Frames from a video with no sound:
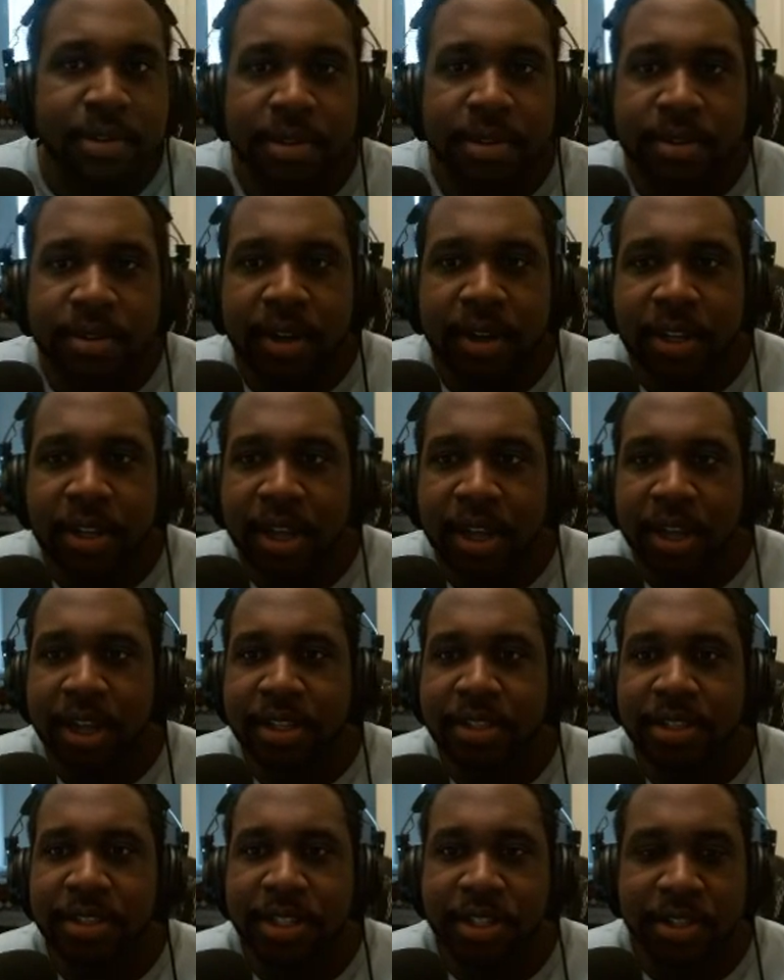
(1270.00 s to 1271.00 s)
right? I
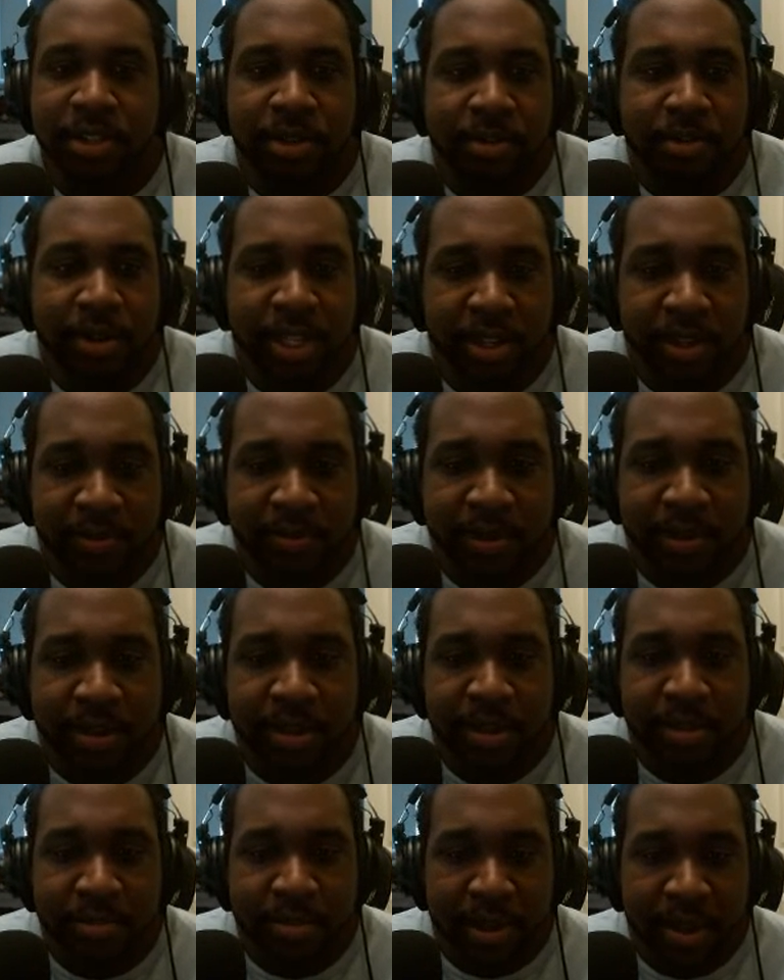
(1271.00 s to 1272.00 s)
hate to just show mine off,
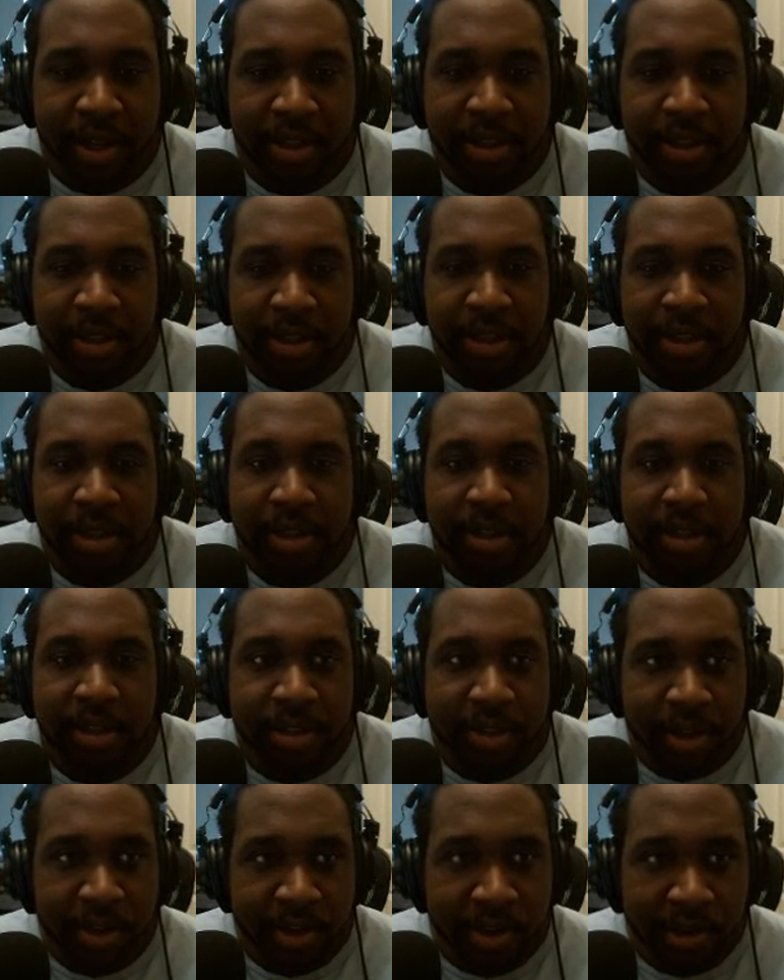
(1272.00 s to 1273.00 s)
but
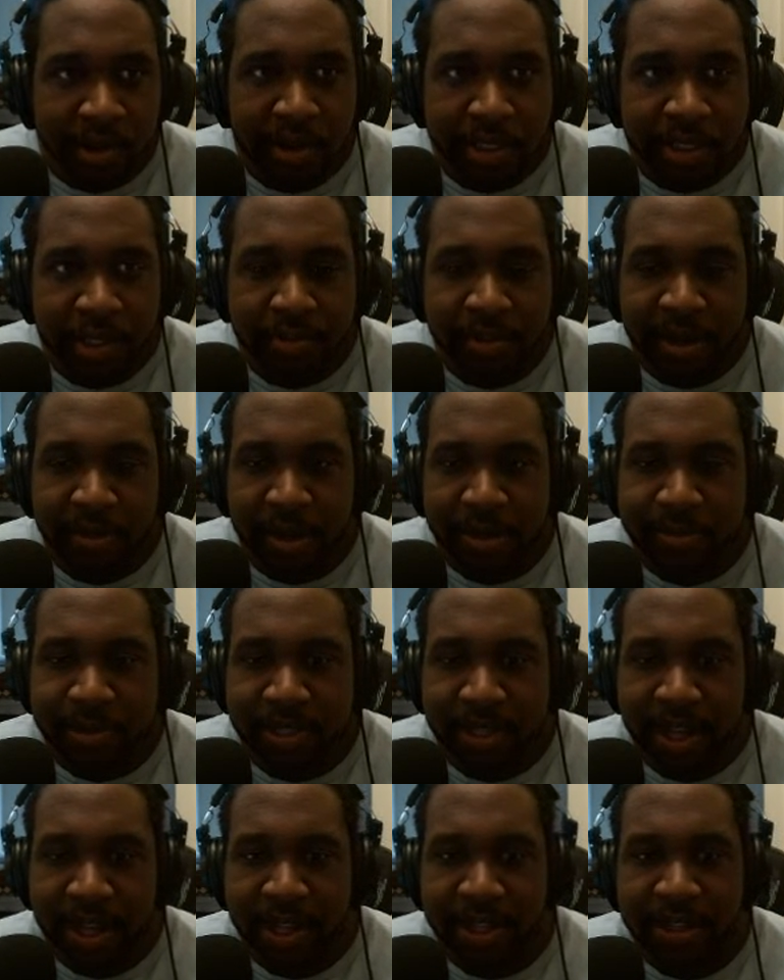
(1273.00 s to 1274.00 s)
you know, you go onto my
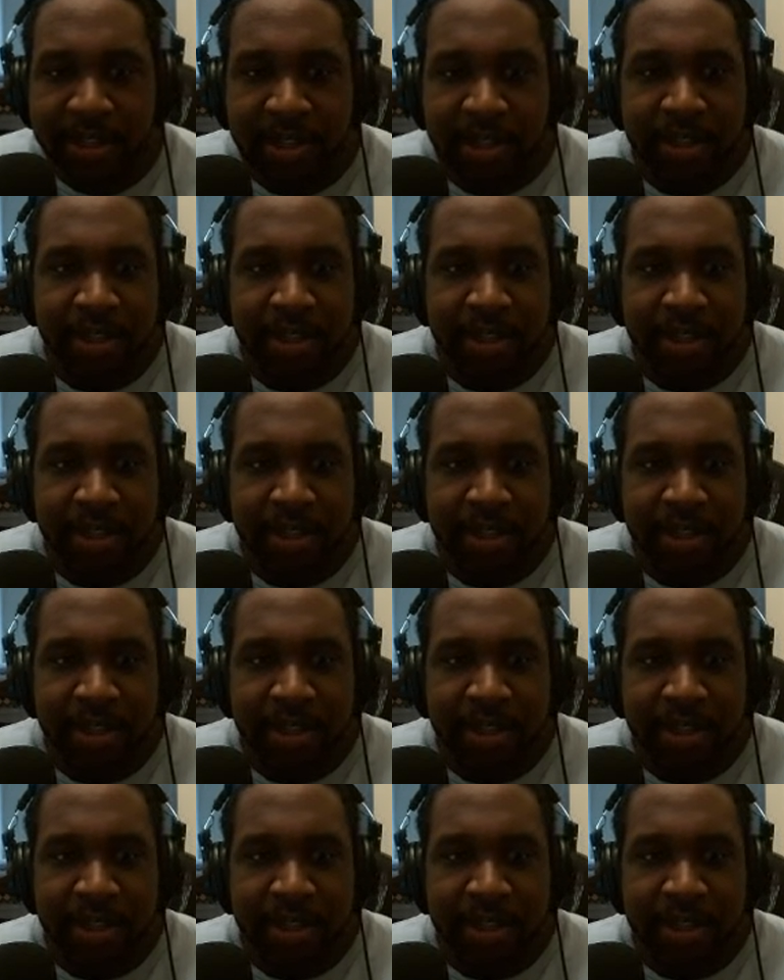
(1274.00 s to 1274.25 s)
website.